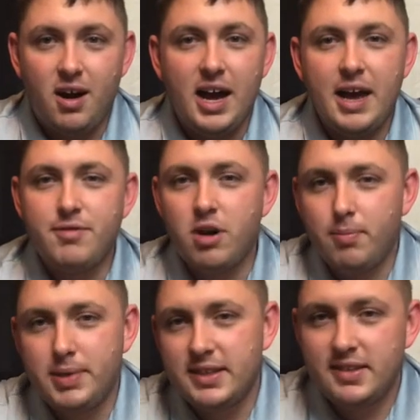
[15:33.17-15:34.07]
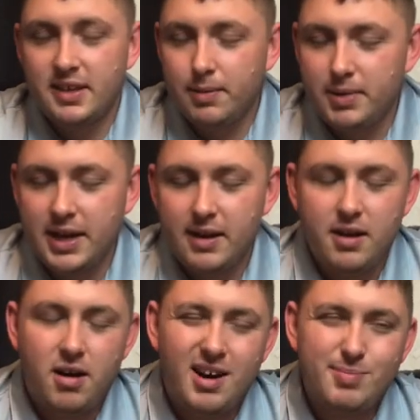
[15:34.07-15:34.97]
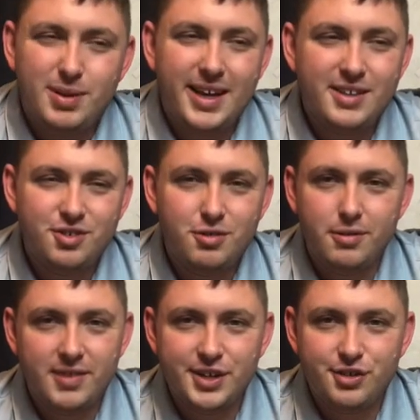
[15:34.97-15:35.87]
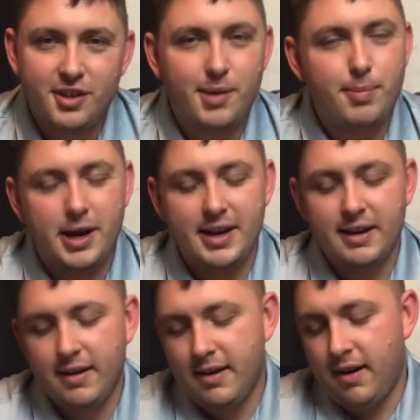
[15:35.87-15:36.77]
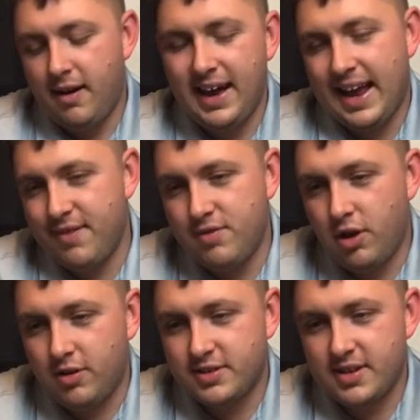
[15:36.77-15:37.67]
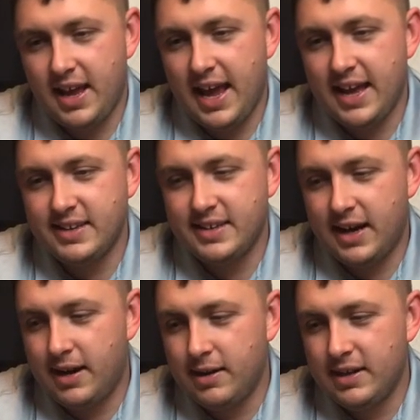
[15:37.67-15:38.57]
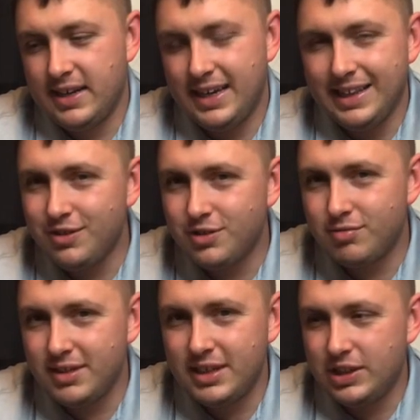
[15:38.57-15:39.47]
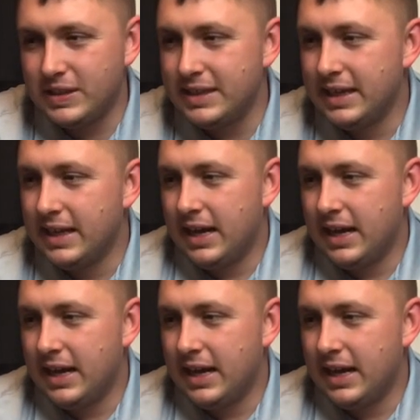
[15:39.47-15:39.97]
I have not picked it up yet. I plan to eventually, but I have not, and it looks really good.